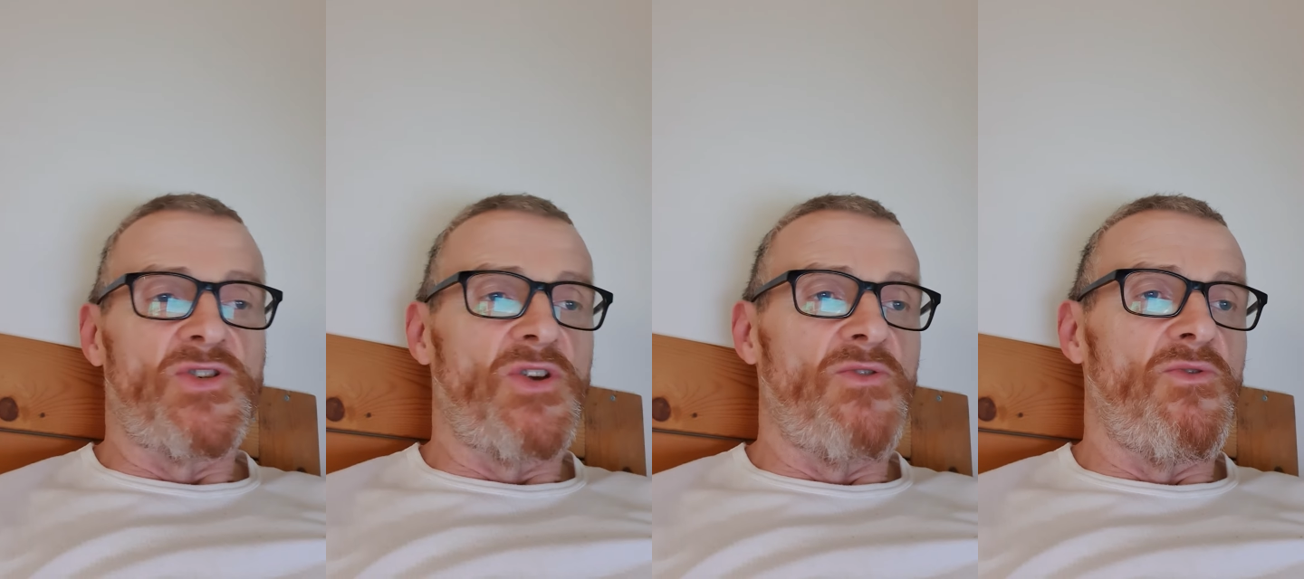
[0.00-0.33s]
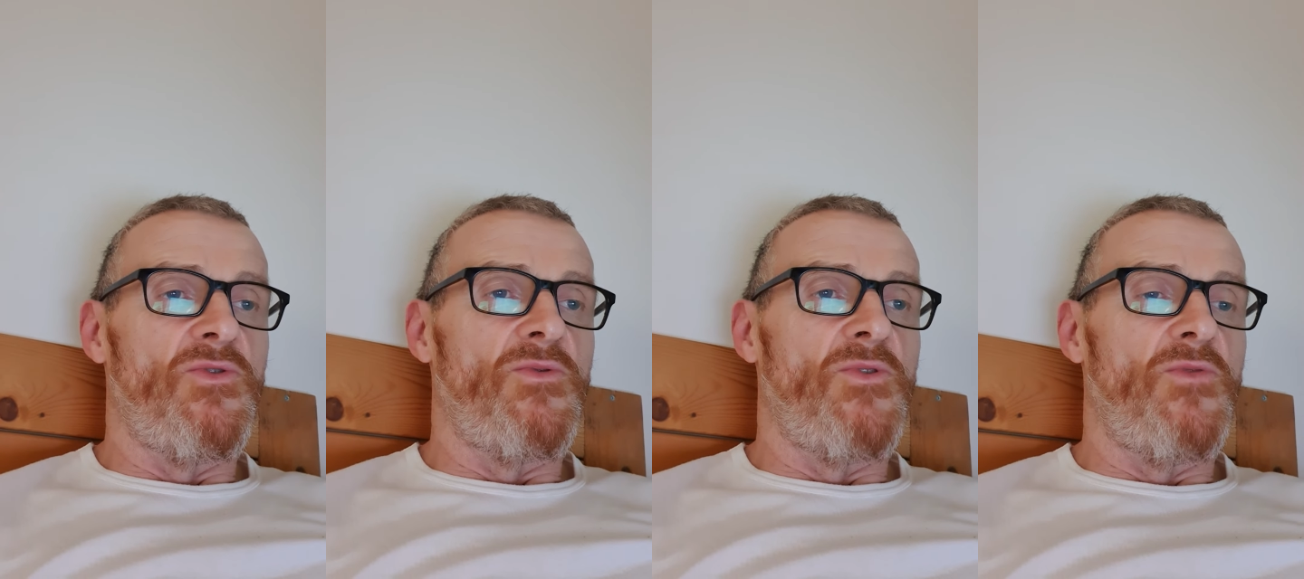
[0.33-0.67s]
do
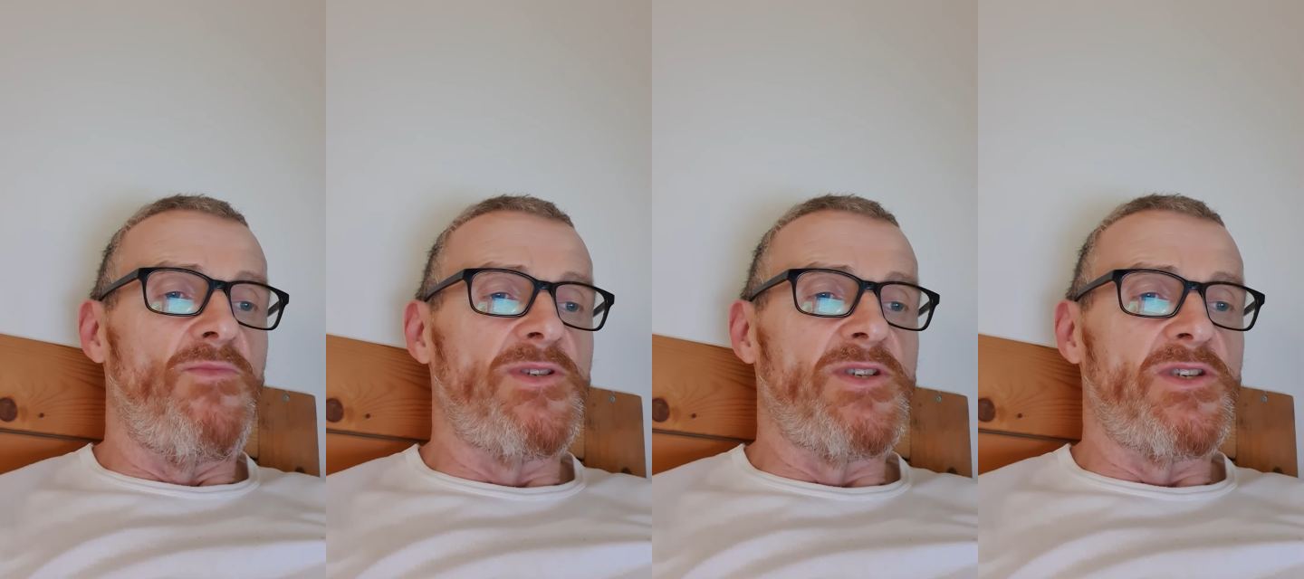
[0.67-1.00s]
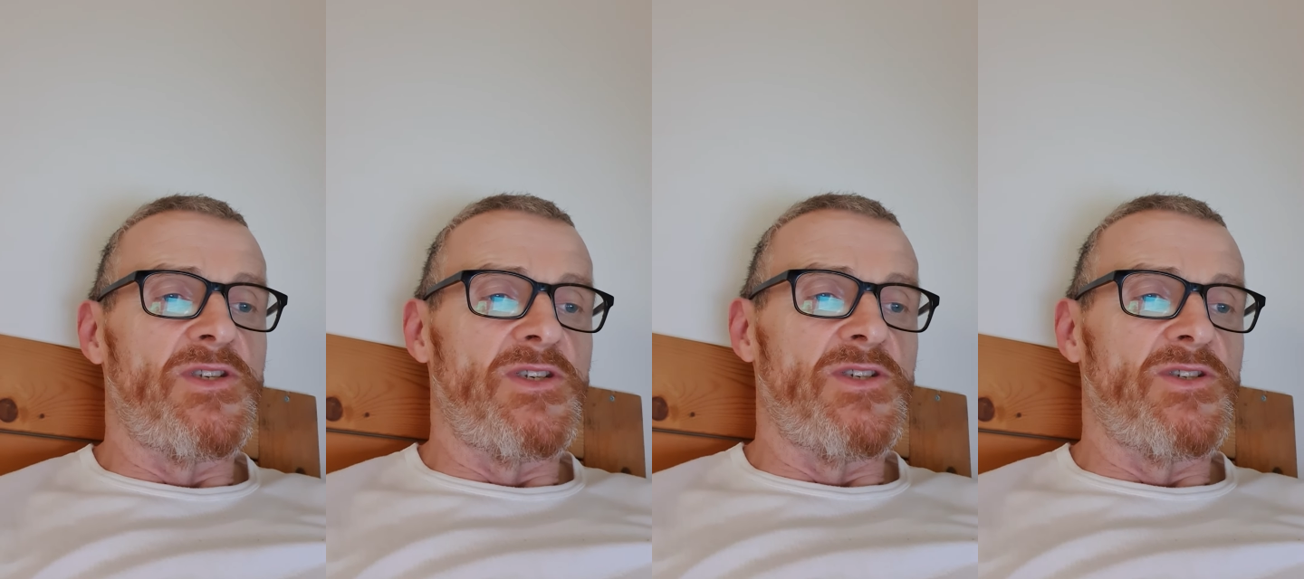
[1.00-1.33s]
or
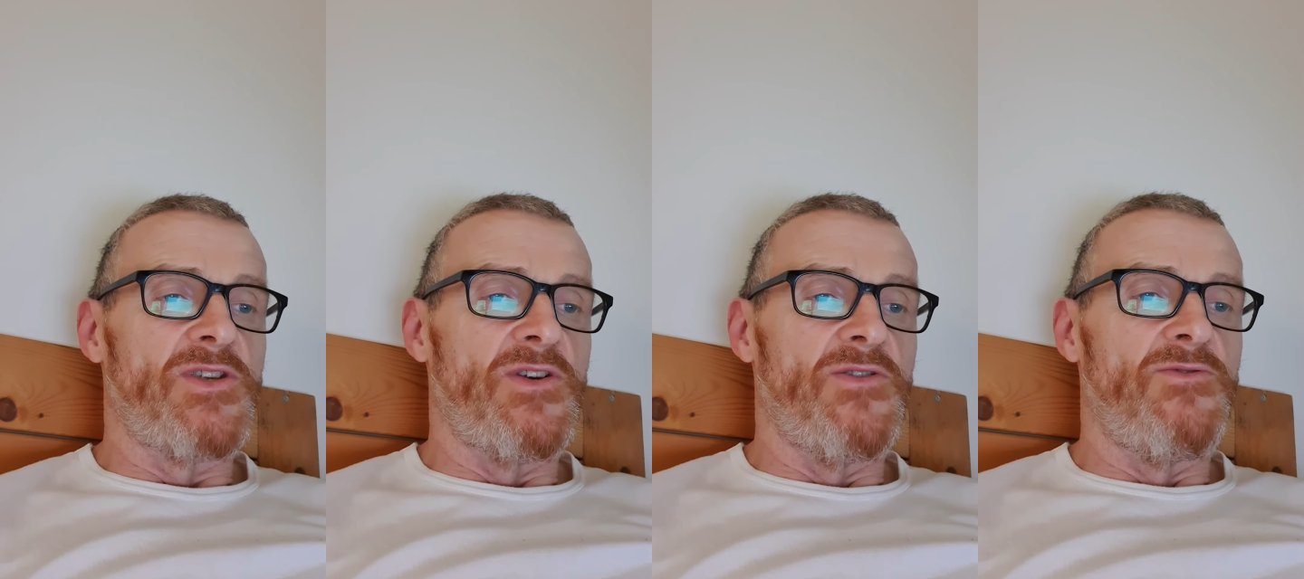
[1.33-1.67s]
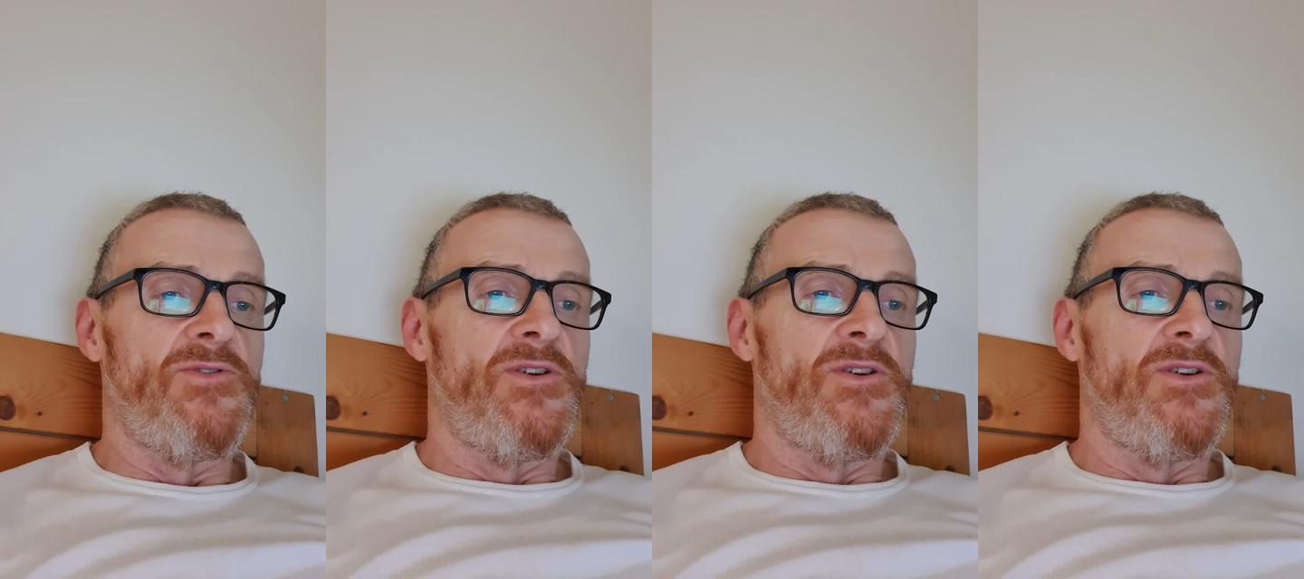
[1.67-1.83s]
businesses do